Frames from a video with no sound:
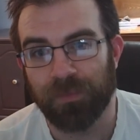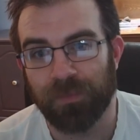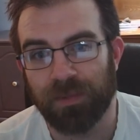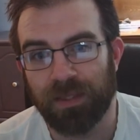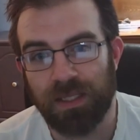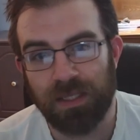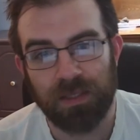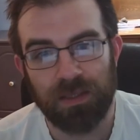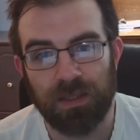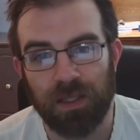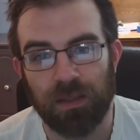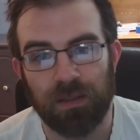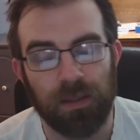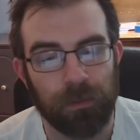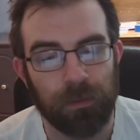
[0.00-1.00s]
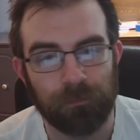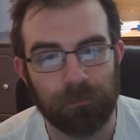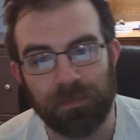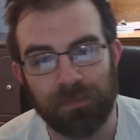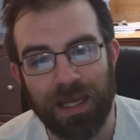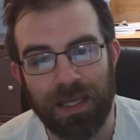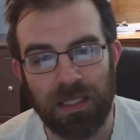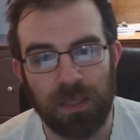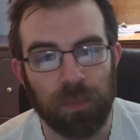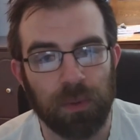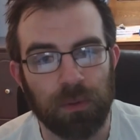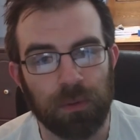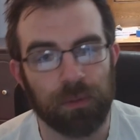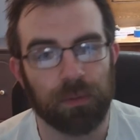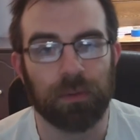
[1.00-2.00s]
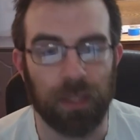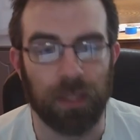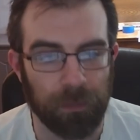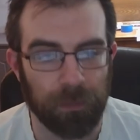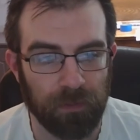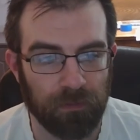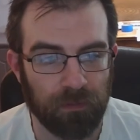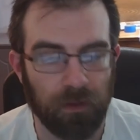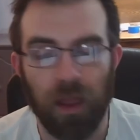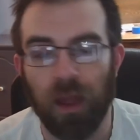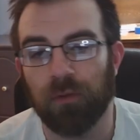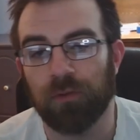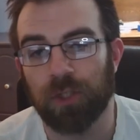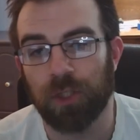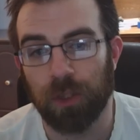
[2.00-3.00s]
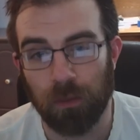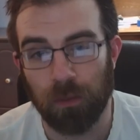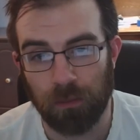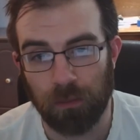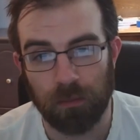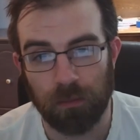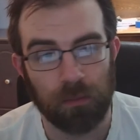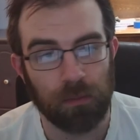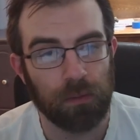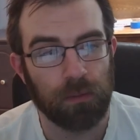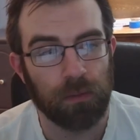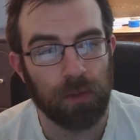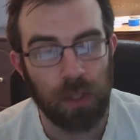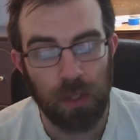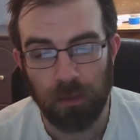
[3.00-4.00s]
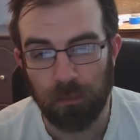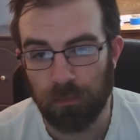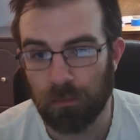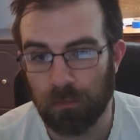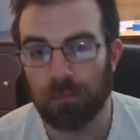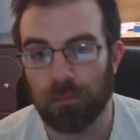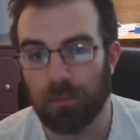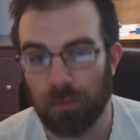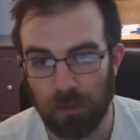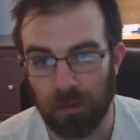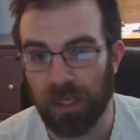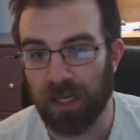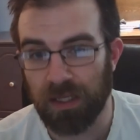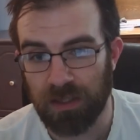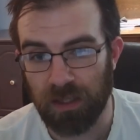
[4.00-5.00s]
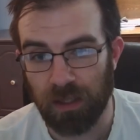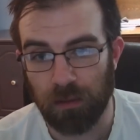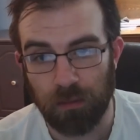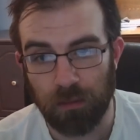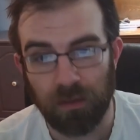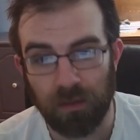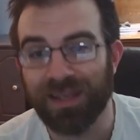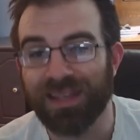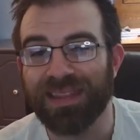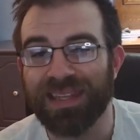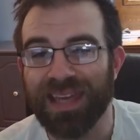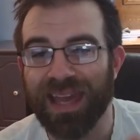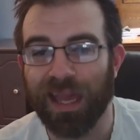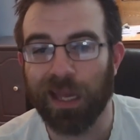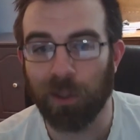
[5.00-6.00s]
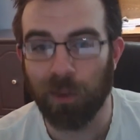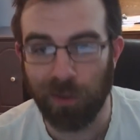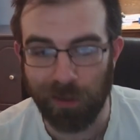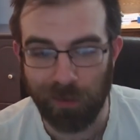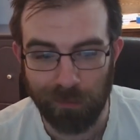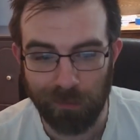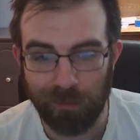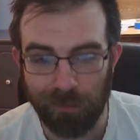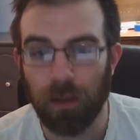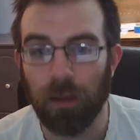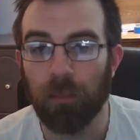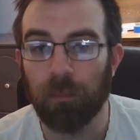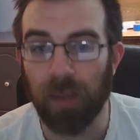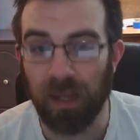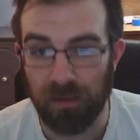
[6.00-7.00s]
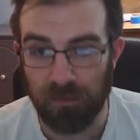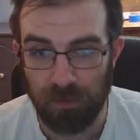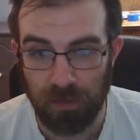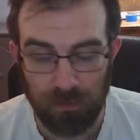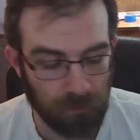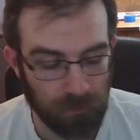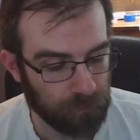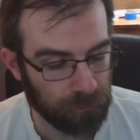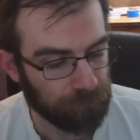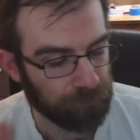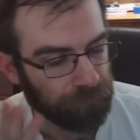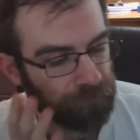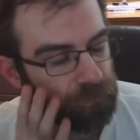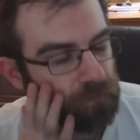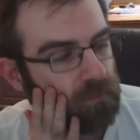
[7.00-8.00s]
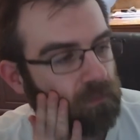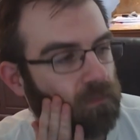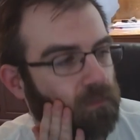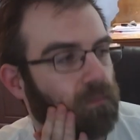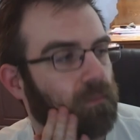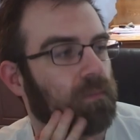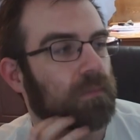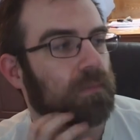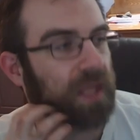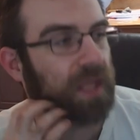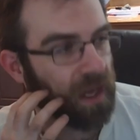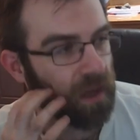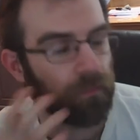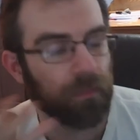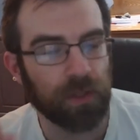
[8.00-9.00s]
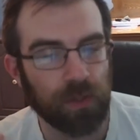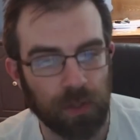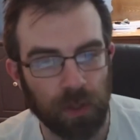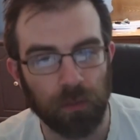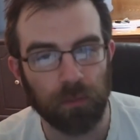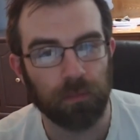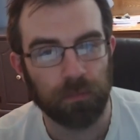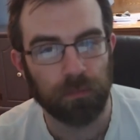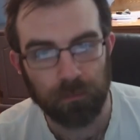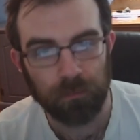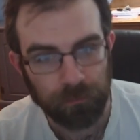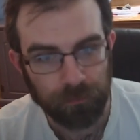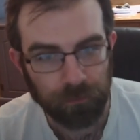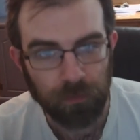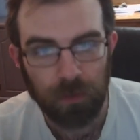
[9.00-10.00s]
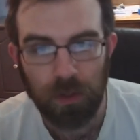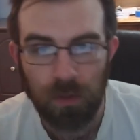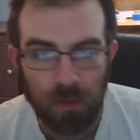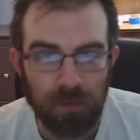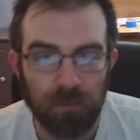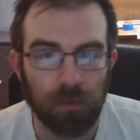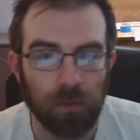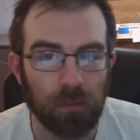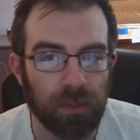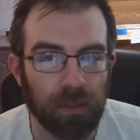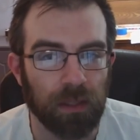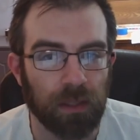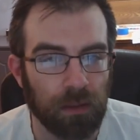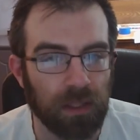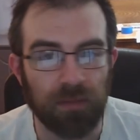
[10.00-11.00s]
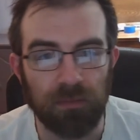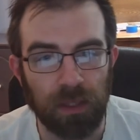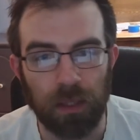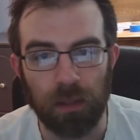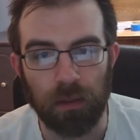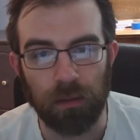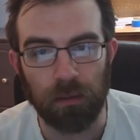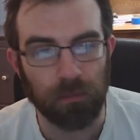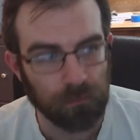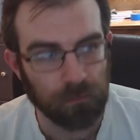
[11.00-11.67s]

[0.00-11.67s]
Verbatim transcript: These atypical neuroleptics have shown, like I said, in the aggregate benefits. They have been shown useful in alleviating